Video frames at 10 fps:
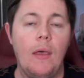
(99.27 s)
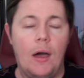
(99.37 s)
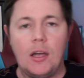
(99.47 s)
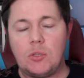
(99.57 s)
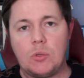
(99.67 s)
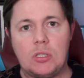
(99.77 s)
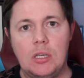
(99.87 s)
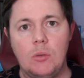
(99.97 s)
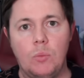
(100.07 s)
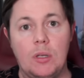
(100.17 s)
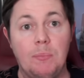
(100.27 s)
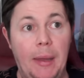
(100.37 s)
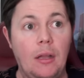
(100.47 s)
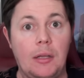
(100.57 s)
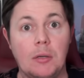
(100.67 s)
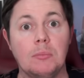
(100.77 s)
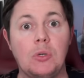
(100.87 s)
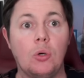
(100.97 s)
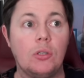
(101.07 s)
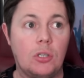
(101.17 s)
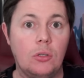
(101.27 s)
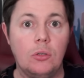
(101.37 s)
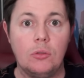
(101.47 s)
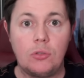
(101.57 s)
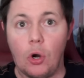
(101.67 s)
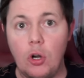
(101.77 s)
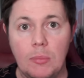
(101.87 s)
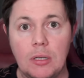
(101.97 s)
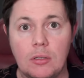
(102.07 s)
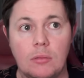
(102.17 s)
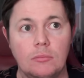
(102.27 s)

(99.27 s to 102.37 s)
as we're seeing with Bellingham going to Dortmund.